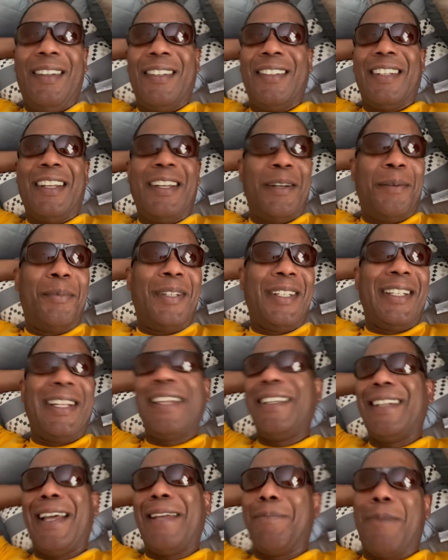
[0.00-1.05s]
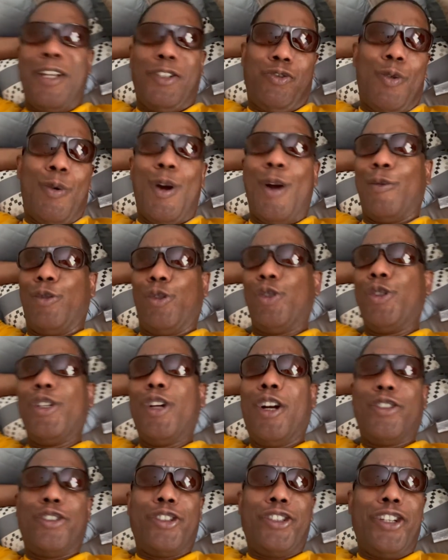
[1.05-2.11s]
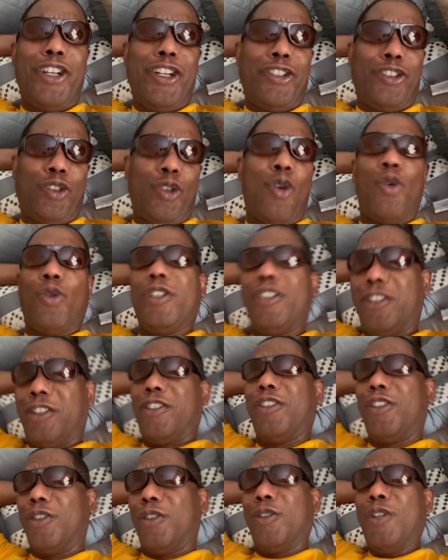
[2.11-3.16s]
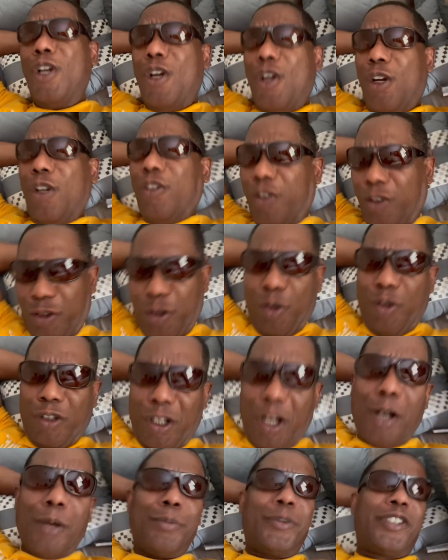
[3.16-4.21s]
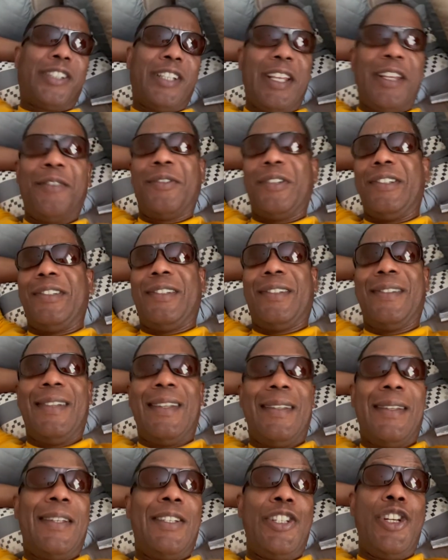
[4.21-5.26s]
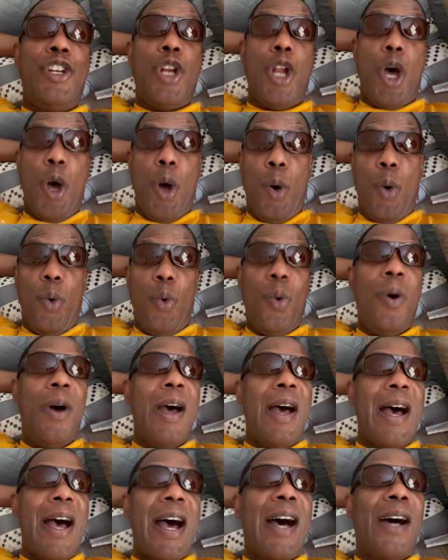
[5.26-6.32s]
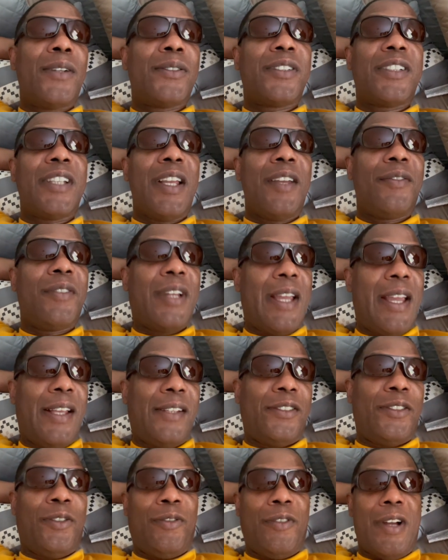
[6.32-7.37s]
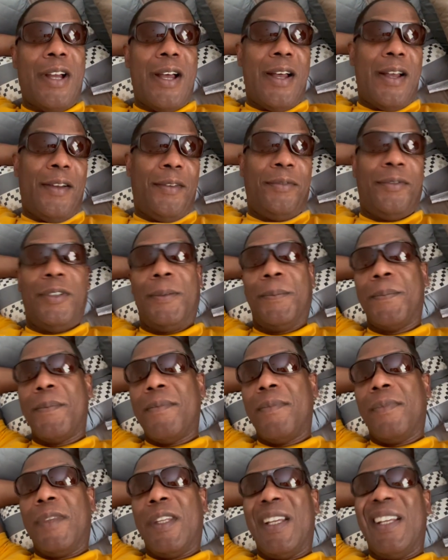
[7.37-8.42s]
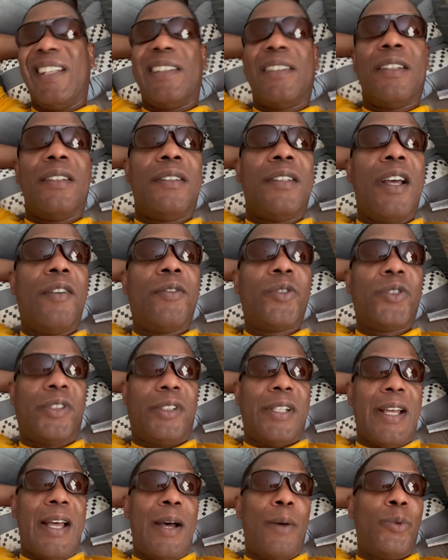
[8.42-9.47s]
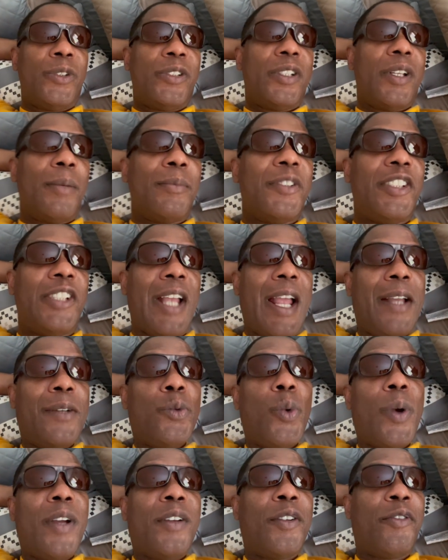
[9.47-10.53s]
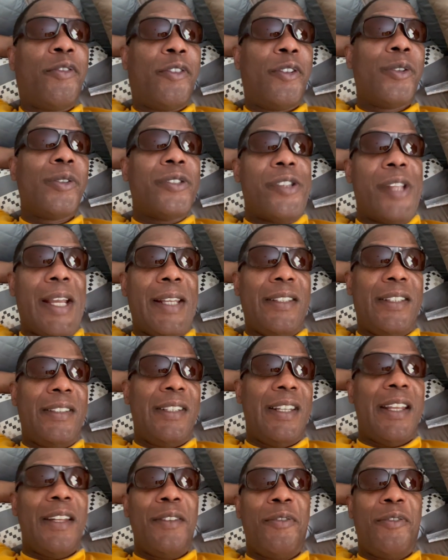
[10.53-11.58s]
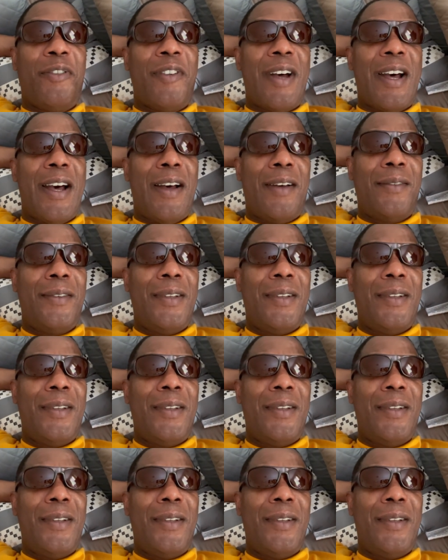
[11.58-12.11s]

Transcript: I mean, they like, Master Muhammad 300 years old. He's still gonna come save us. No, our Savior has arrived. The devil's time was up January the 1st, 1985.